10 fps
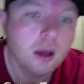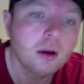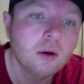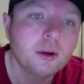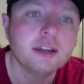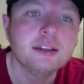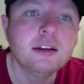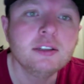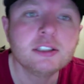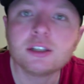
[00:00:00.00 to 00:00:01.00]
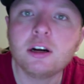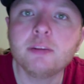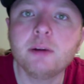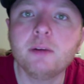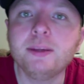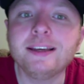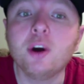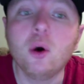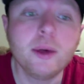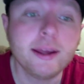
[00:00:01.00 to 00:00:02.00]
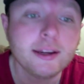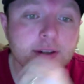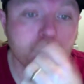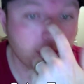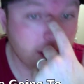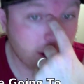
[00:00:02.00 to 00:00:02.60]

Okay, now let's talk about be going to. Now,